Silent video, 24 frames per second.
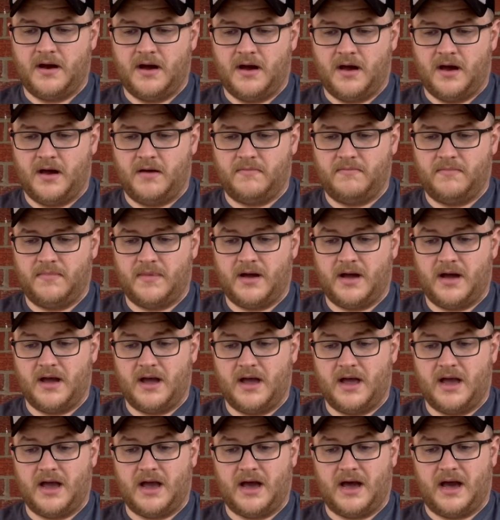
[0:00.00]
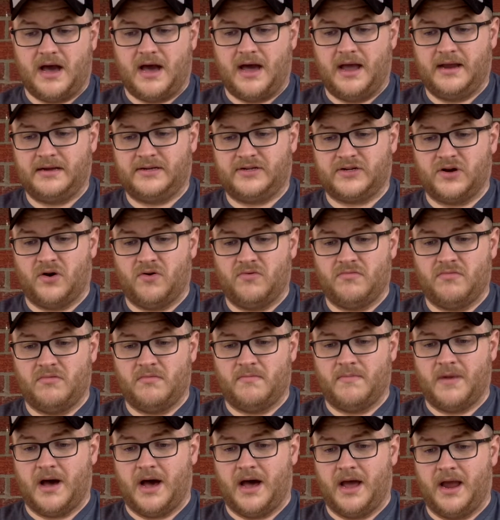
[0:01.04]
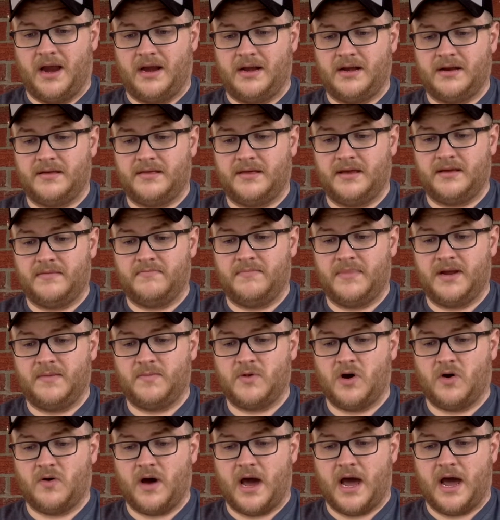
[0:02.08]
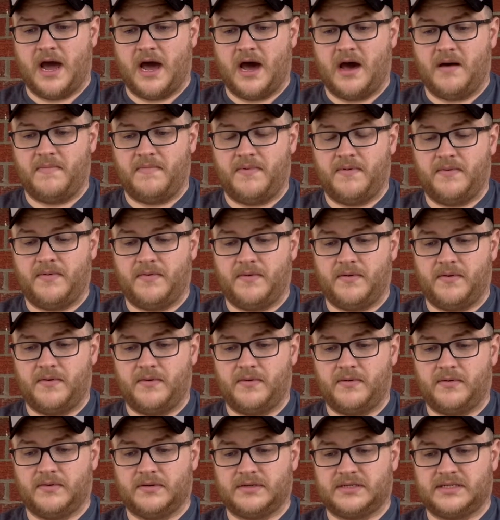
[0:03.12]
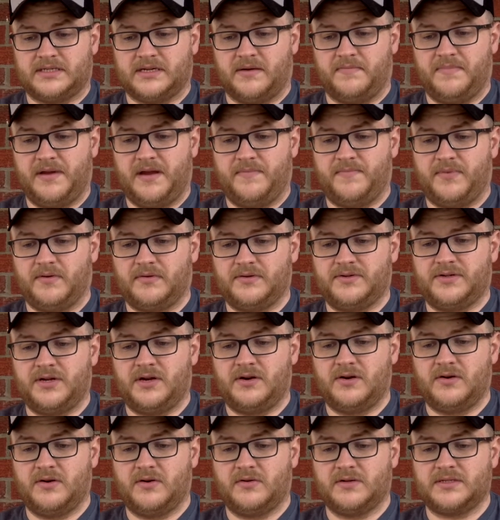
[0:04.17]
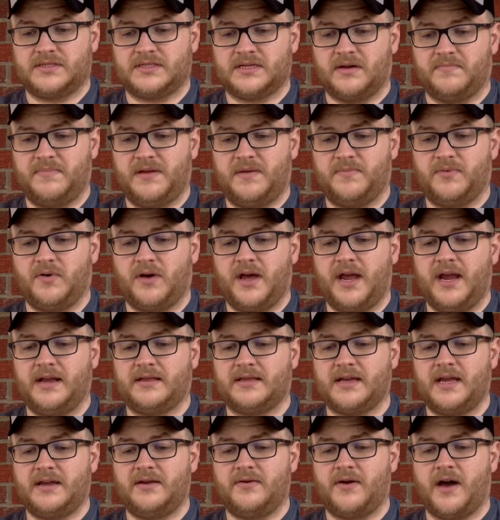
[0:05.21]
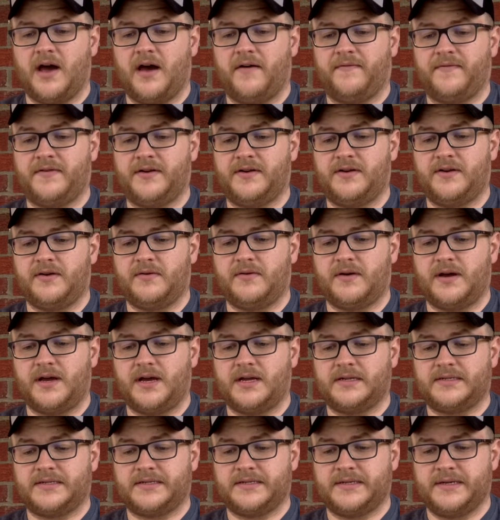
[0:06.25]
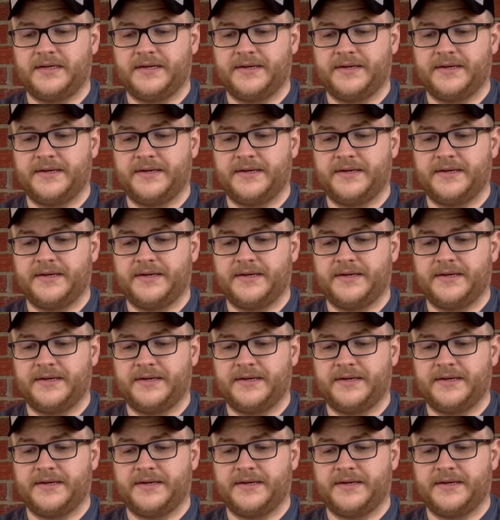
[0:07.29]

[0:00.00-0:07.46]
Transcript: I don't mind the Mimo app. Some people do, and some people hate that you have to do it.